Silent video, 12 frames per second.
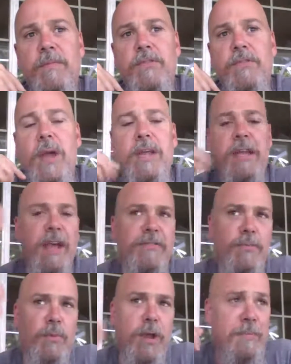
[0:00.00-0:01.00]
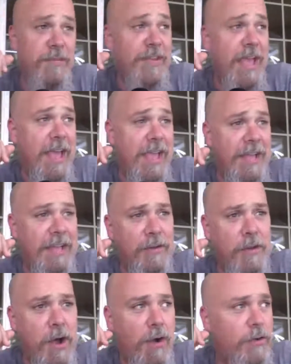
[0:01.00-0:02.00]
so I guess what I'm saying in a
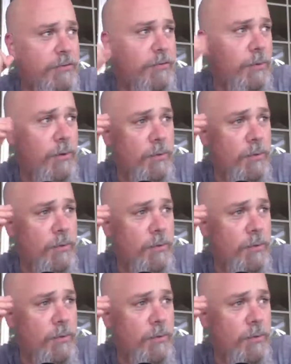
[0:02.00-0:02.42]
long sort of